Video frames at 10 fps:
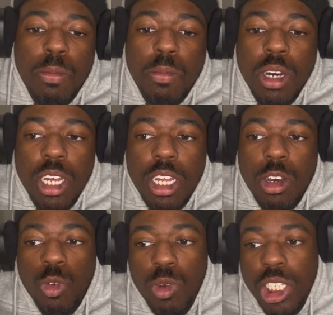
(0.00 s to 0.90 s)
but
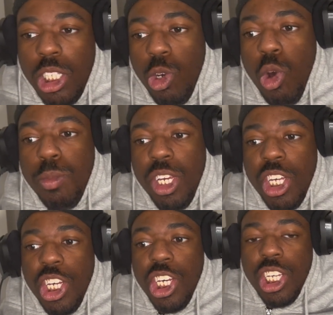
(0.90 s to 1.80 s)
we still gonna be
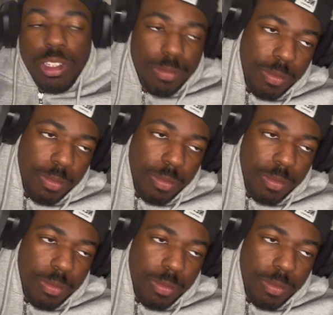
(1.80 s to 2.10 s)
good.